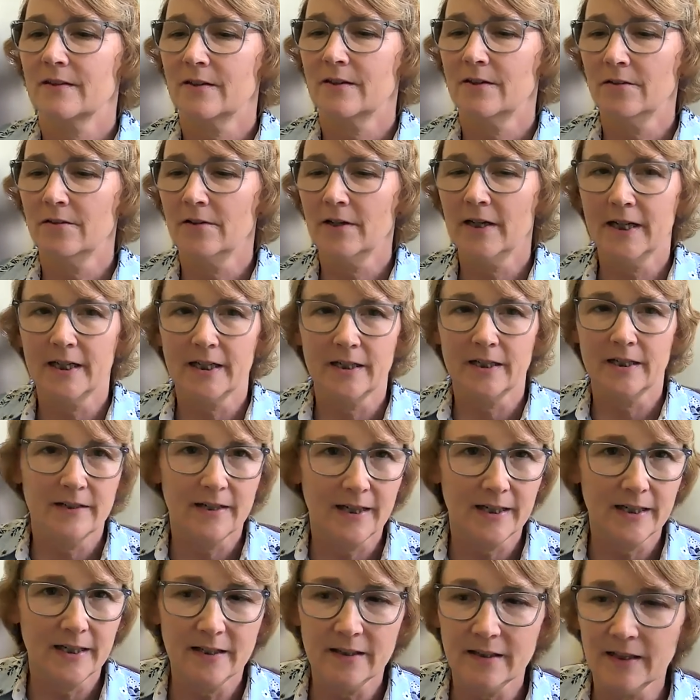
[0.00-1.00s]
All right.
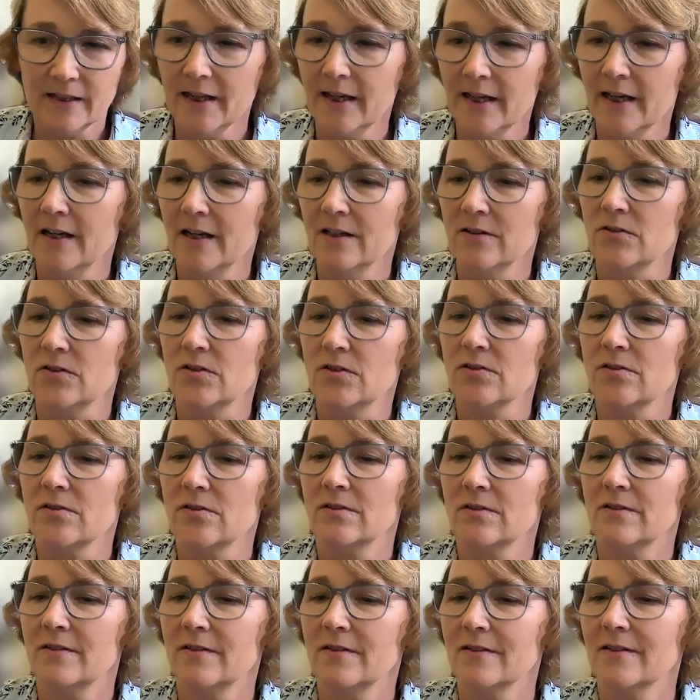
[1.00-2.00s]
Anything
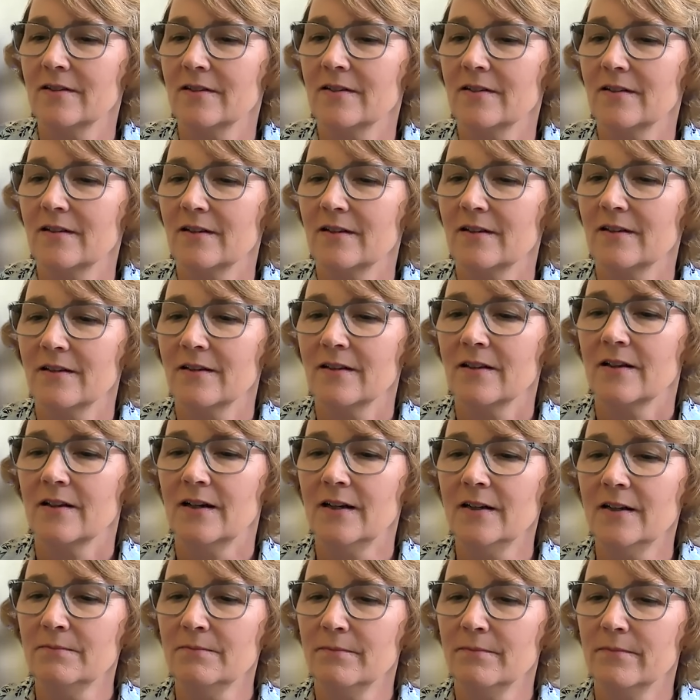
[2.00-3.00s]
else?
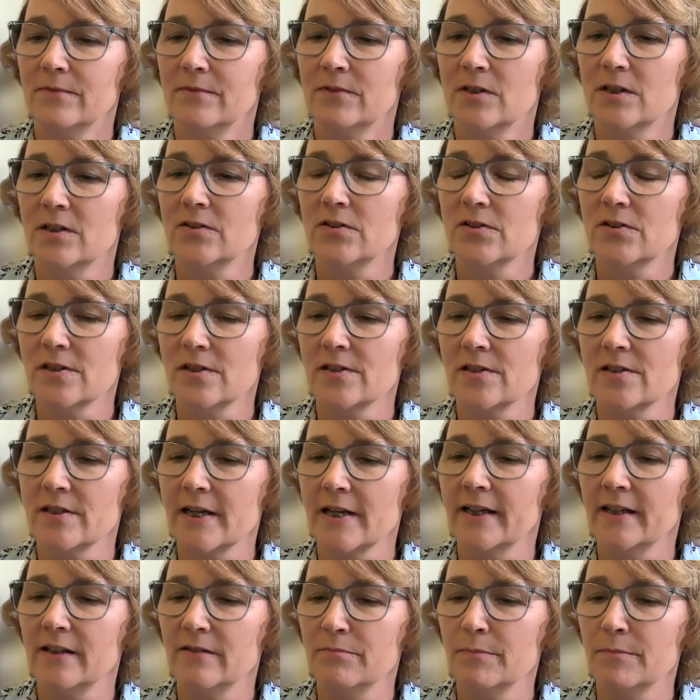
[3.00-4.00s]
Does the
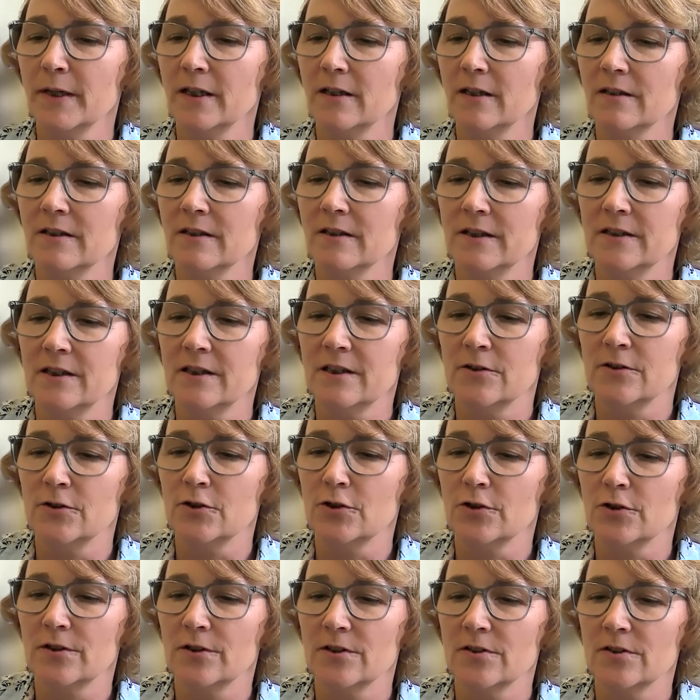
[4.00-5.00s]
state of Maryland
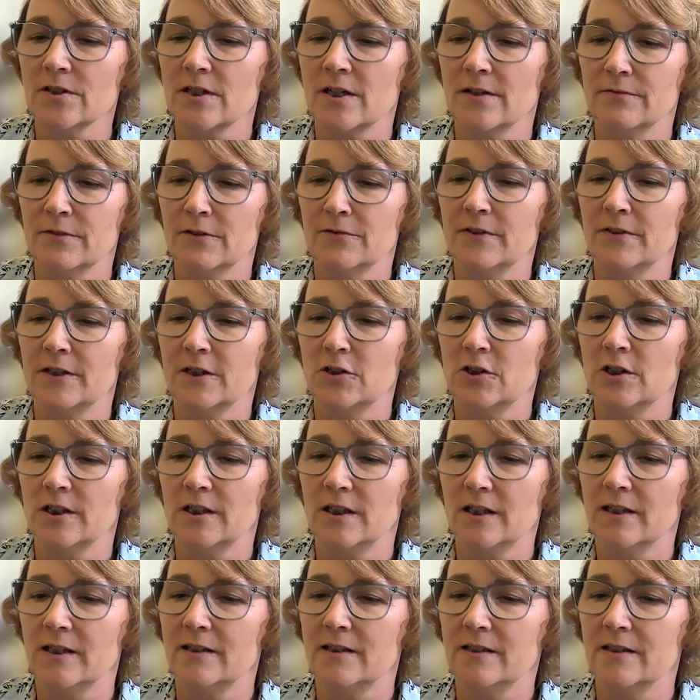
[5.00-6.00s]
insurance cover
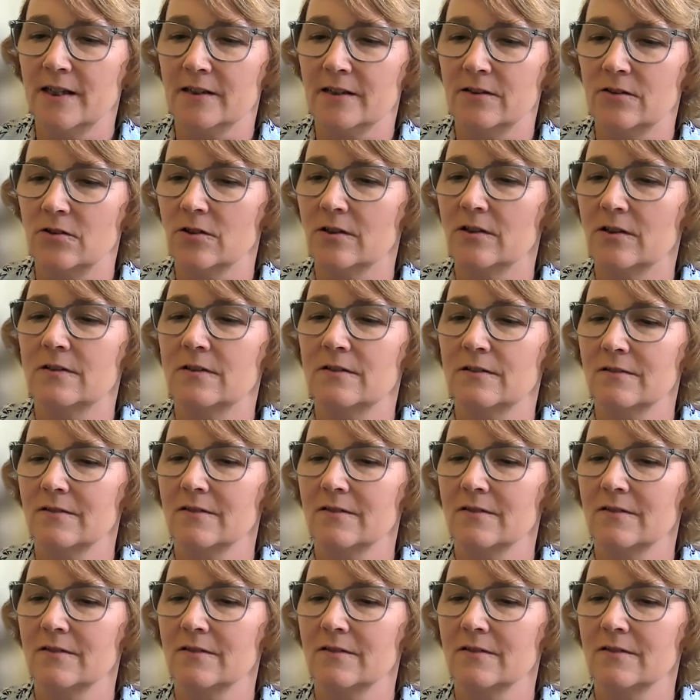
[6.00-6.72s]
vision and dental?